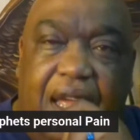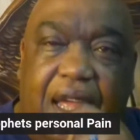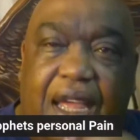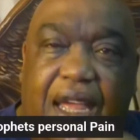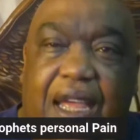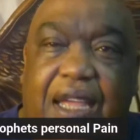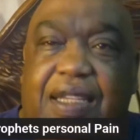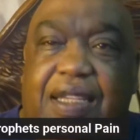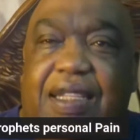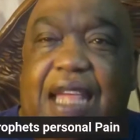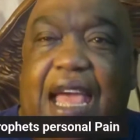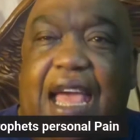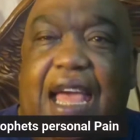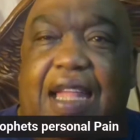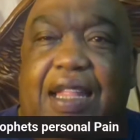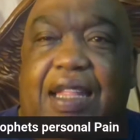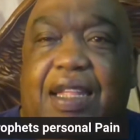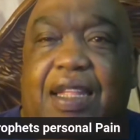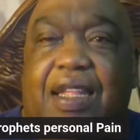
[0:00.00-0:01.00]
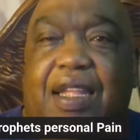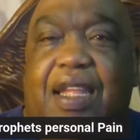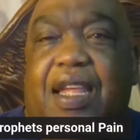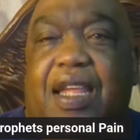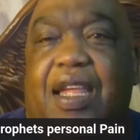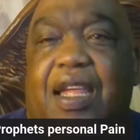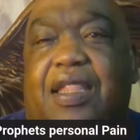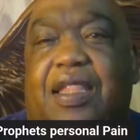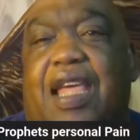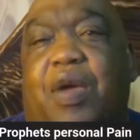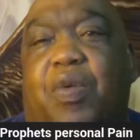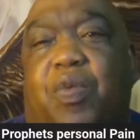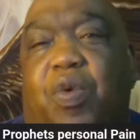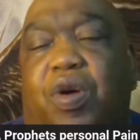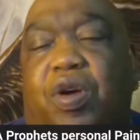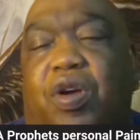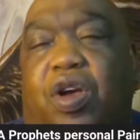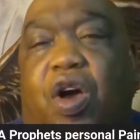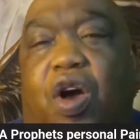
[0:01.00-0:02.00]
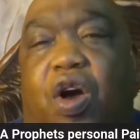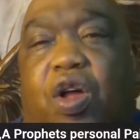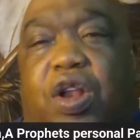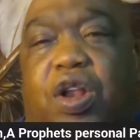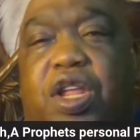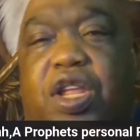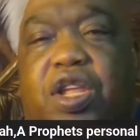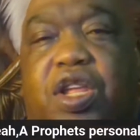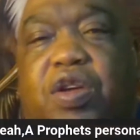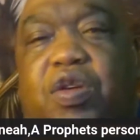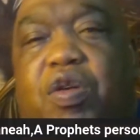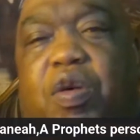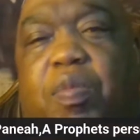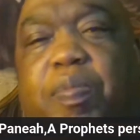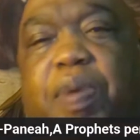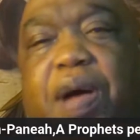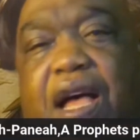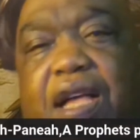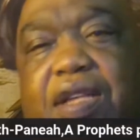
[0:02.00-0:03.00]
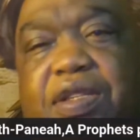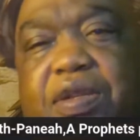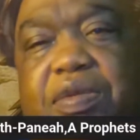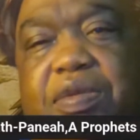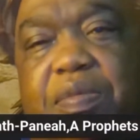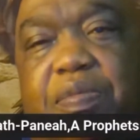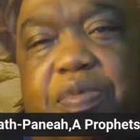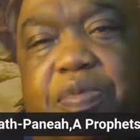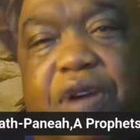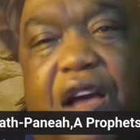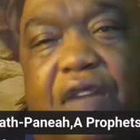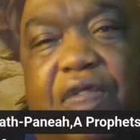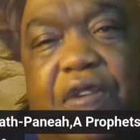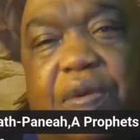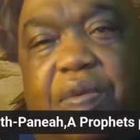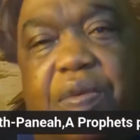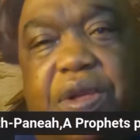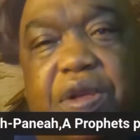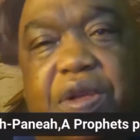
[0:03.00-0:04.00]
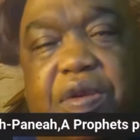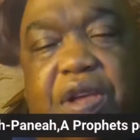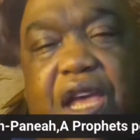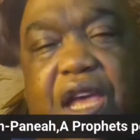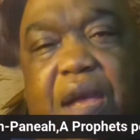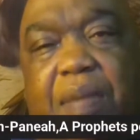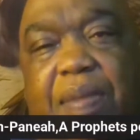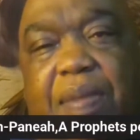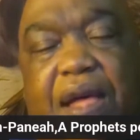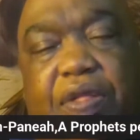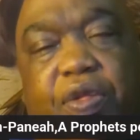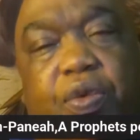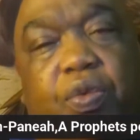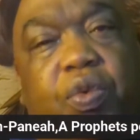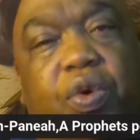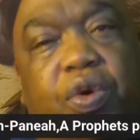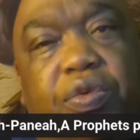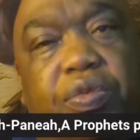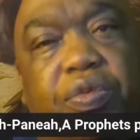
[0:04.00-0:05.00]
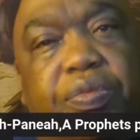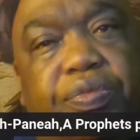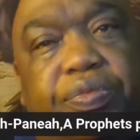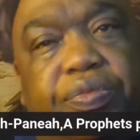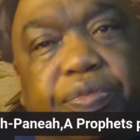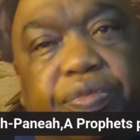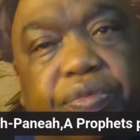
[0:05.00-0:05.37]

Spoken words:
is that they weren't calling you apostle and prophet when you came out the womb.